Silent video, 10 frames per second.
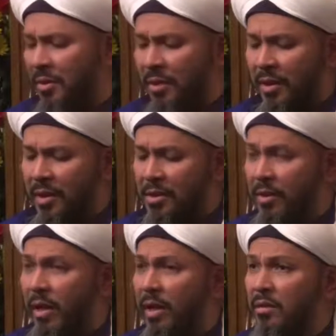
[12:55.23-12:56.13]
You think it's
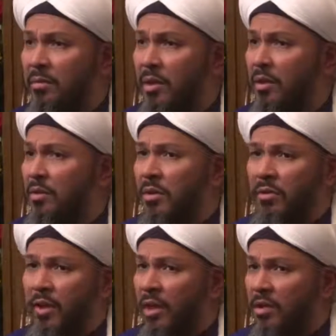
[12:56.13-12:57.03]
great because you're
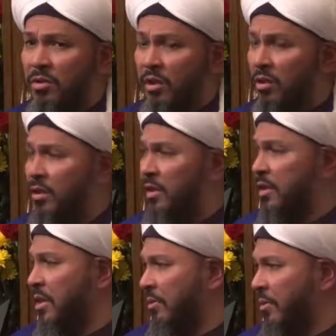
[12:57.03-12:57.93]
vacationing all the
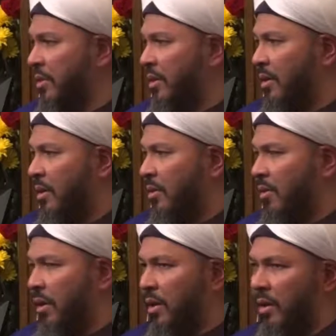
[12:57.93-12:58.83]
time,
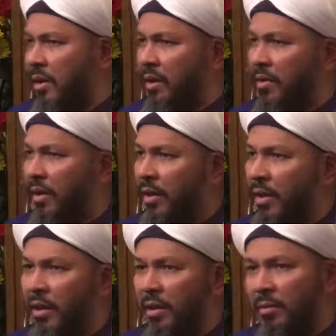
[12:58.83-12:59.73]
running here and
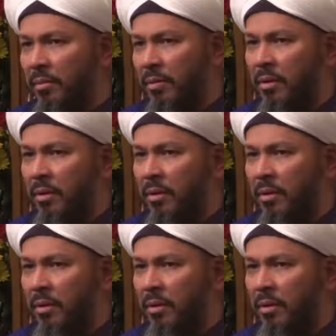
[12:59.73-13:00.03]
there.